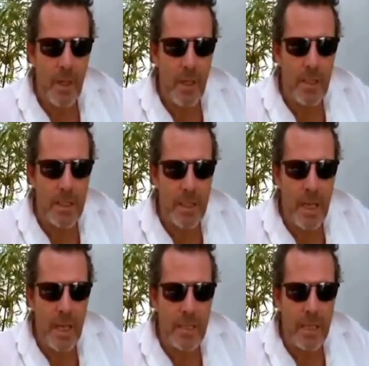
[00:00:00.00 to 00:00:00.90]

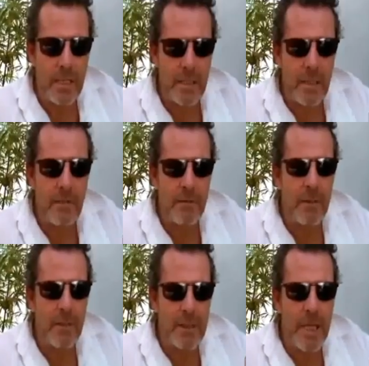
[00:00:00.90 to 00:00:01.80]

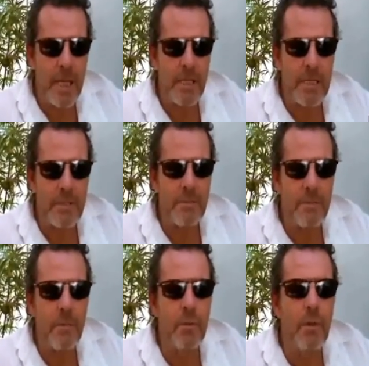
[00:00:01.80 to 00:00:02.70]
The town is
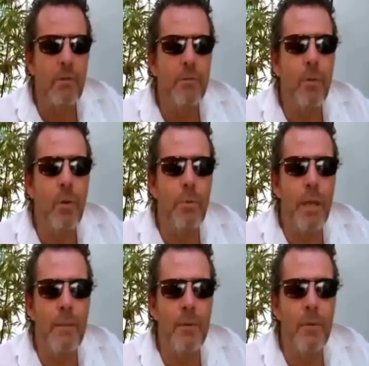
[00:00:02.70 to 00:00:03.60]
full of poor
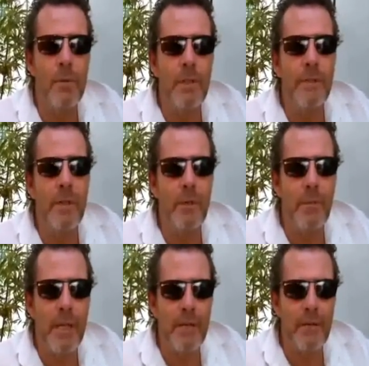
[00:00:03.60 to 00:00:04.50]
people living on
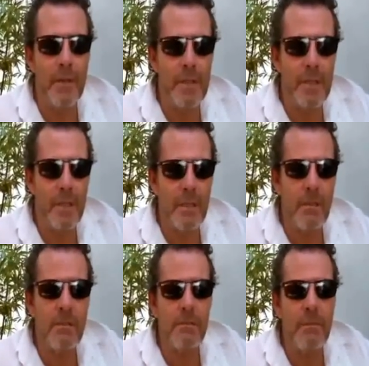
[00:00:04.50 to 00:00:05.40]
benefits that
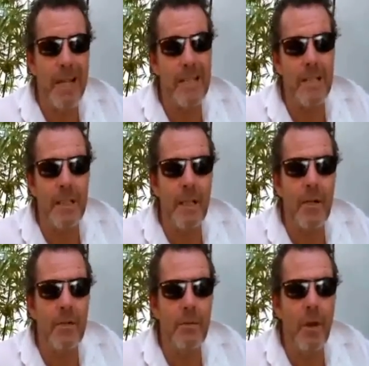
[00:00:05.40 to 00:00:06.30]
are basically
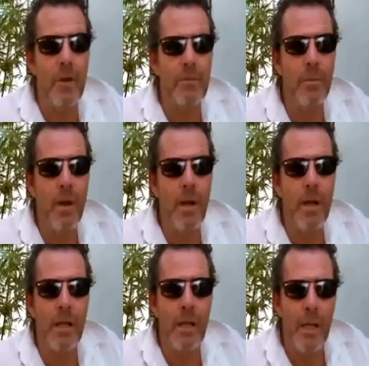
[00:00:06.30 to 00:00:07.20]
owned by
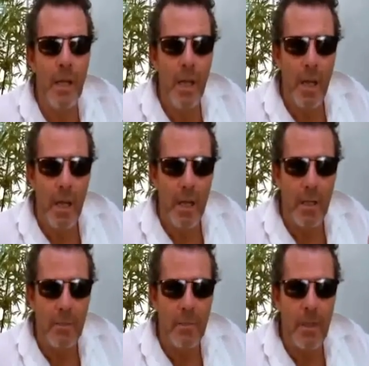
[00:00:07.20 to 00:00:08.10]

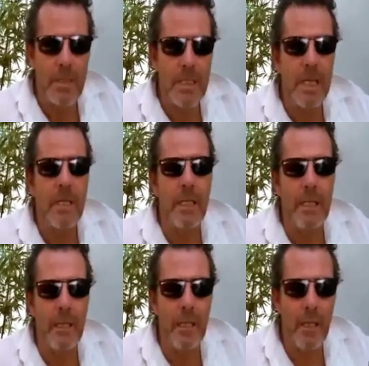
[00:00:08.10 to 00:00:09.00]
a Centrelink
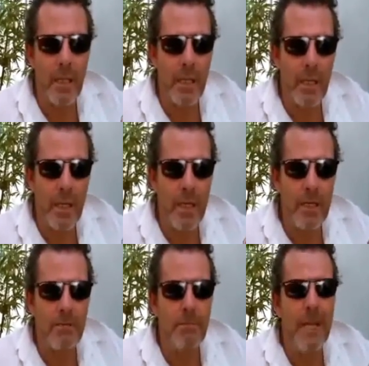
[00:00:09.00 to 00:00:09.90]
and
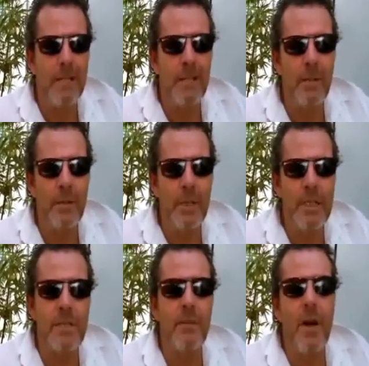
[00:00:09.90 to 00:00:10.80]
dependent on their
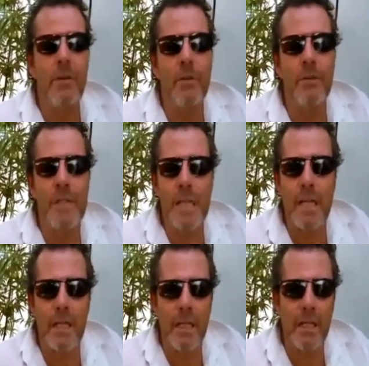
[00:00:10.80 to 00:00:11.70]
survival for
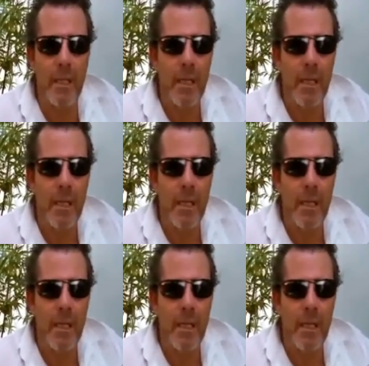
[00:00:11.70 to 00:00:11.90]
Centrelink.